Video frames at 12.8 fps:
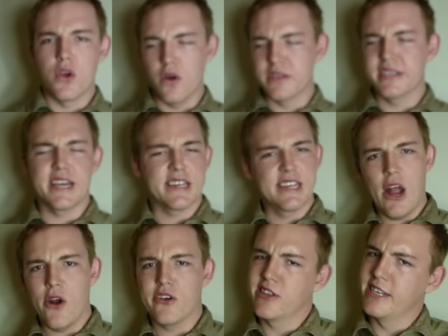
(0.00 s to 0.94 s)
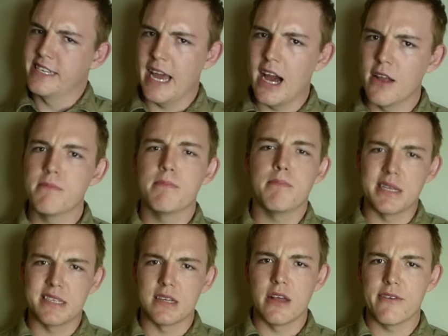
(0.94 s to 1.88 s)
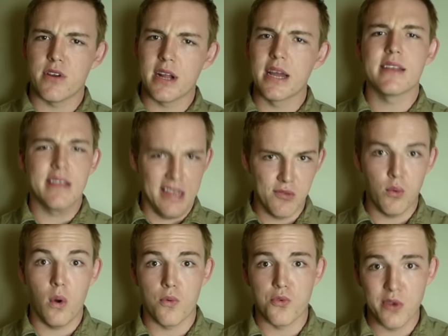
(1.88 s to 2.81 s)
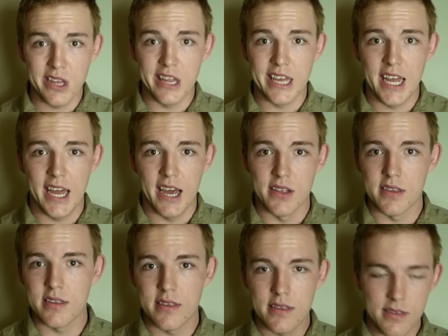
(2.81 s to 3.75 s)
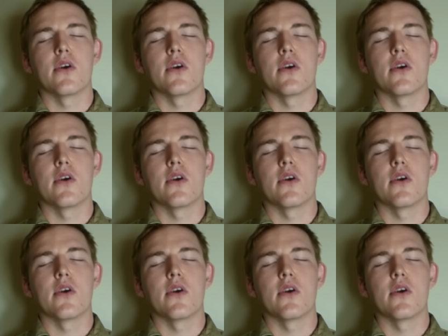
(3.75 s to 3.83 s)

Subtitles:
The context narrows it down, but delivering it is what really counts.